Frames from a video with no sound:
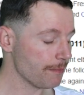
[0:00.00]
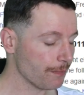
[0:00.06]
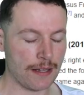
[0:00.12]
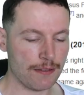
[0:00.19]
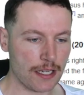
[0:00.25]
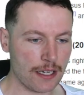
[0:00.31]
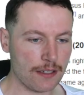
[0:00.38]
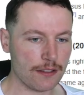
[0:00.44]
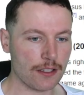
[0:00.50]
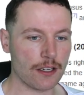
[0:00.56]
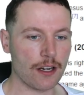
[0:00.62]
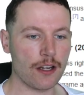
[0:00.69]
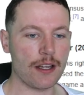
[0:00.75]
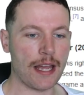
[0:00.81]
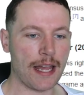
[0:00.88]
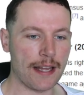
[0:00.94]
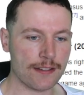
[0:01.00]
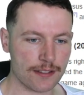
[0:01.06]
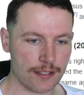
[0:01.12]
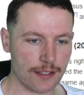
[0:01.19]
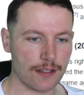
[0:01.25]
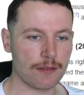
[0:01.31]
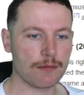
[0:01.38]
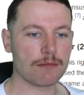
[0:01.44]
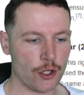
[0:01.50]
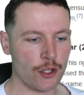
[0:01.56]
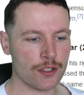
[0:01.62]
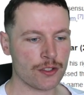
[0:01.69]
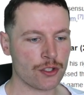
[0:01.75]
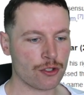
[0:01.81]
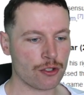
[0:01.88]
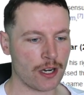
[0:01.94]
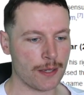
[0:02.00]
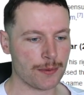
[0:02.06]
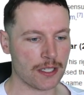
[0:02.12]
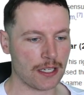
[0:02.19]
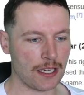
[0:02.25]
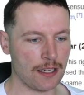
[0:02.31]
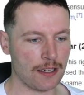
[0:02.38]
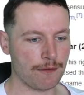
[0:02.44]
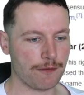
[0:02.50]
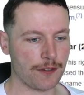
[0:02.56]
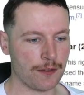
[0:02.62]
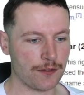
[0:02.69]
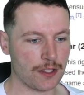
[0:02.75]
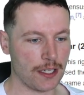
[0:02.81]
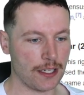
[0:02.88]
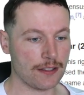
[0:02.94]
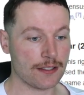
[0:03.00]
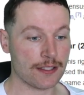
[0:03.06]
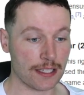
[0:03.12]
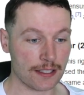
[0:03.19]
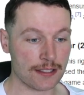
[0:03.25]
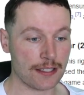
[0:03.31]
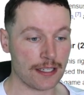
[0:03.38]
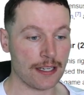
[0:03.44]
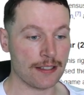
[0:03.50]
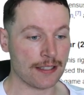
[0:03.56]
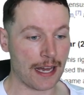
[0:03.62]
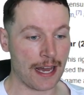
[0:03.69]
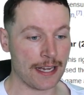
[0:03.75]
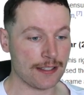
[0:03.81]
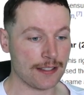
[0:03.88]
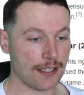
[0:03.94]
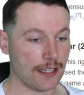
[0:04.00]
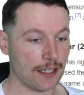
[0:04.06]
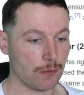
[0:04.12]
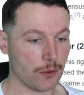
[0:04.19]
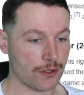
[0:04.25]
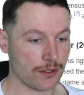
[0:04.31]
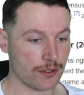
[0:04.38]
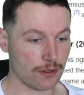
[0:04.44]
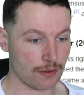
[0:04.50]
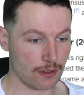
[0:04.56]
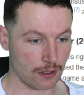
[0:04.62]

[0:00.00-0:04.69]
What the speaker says: And then, you know, had to earn his stripes again in 15. 16 to 18 was